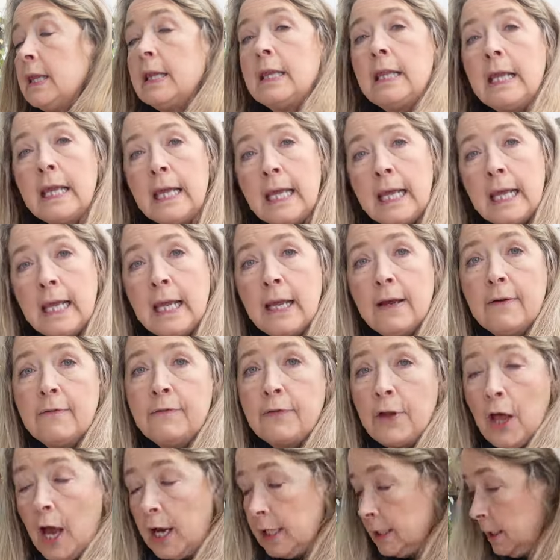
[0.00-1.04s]
the
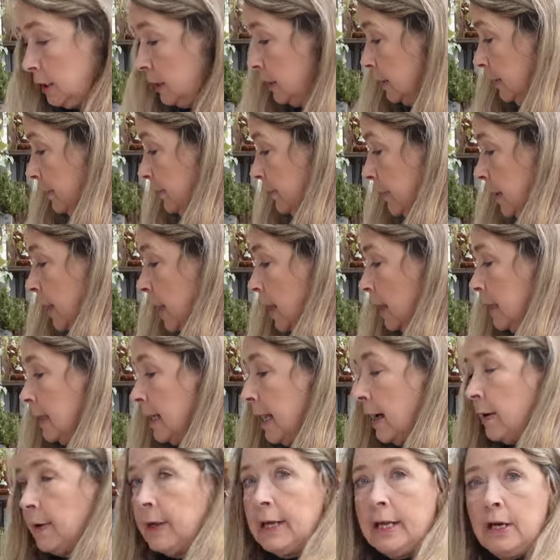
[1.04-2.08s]
phlox.
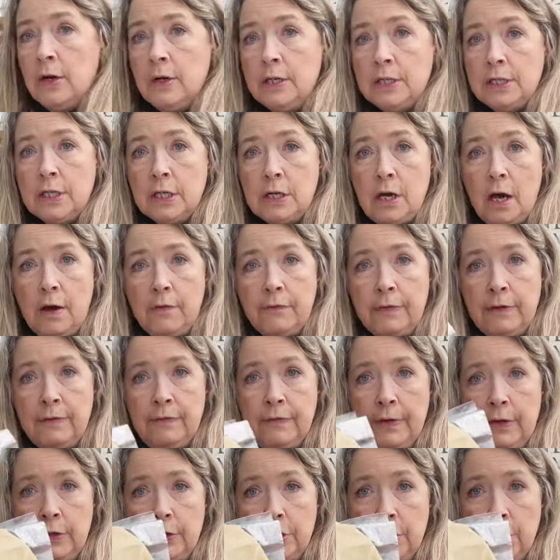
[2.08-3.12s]
Now here is the coffee
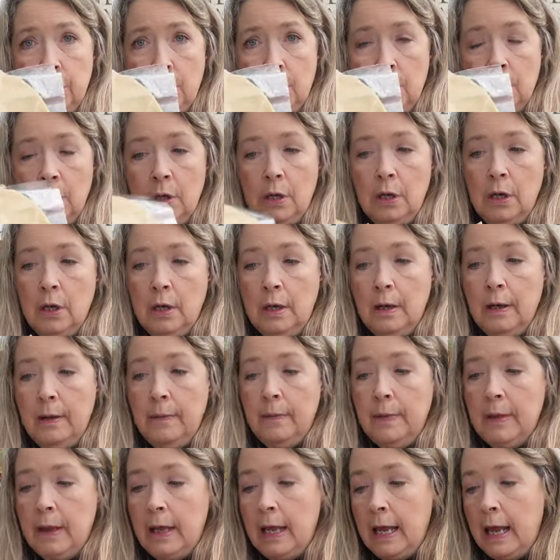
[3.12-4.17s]
filter
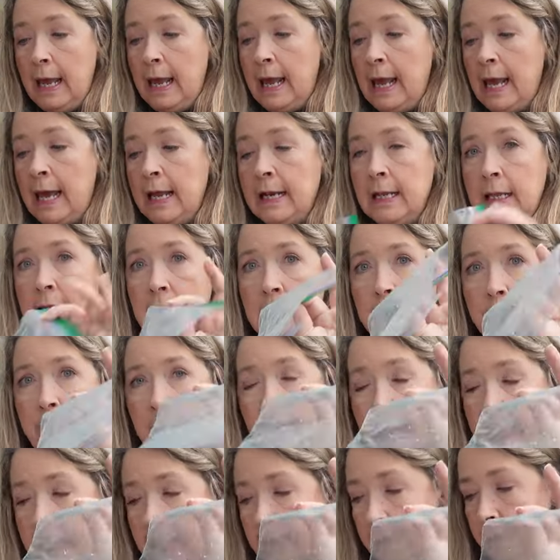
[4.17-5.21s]
and the
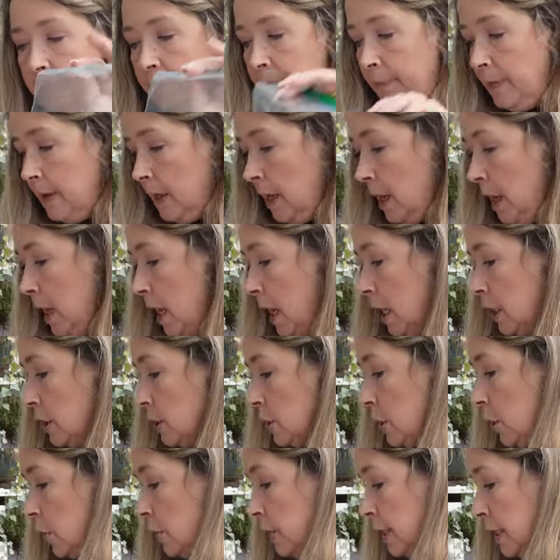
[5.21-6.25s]
baggie.
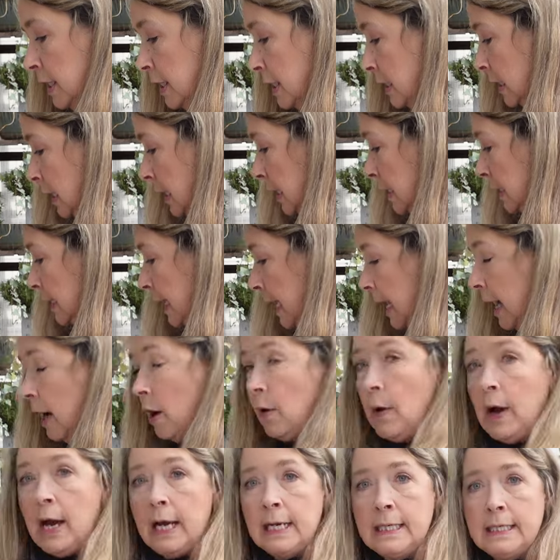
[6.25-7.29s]
So this is
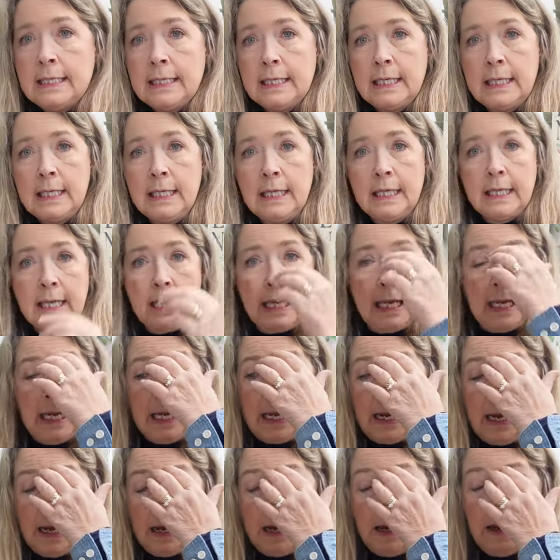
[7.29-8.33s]
how I did
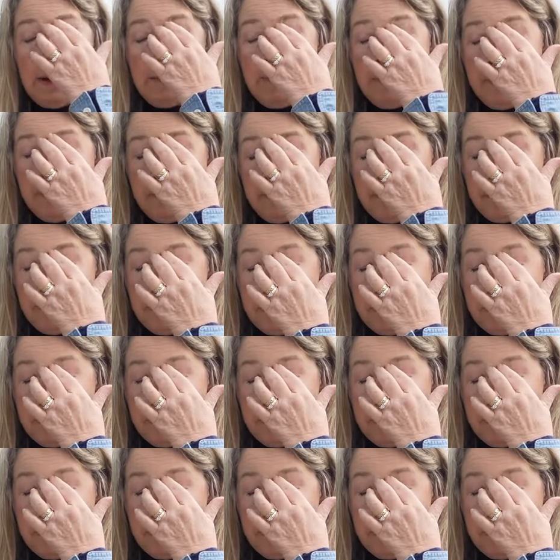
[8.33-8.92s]
the um,